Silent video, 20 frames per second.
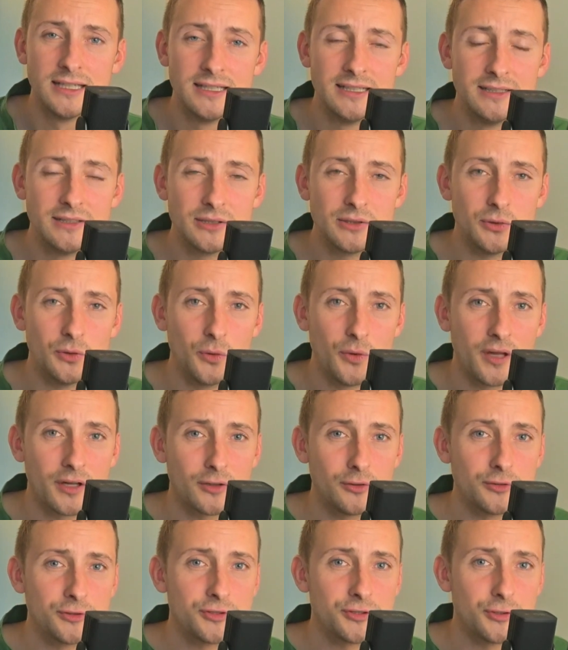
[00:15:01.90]
all that
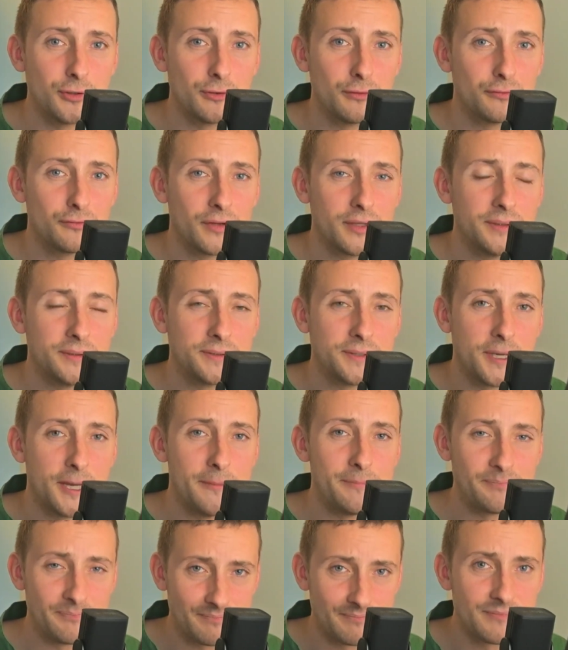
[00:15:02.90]
good stuff, and
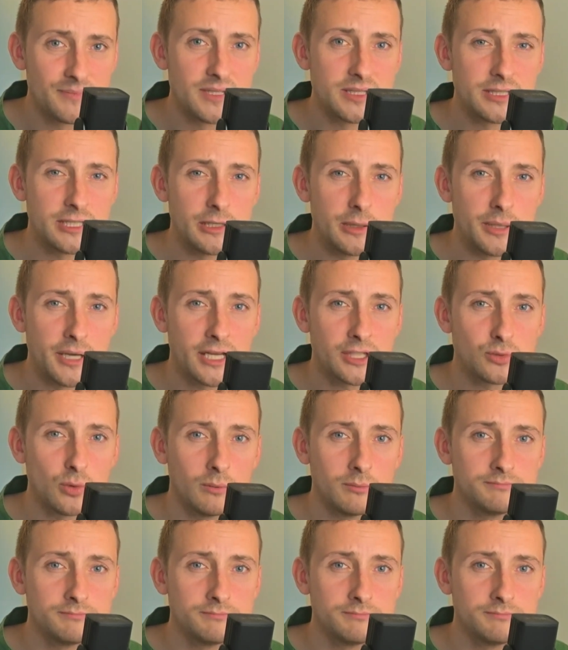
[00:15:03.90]
see you in the next one.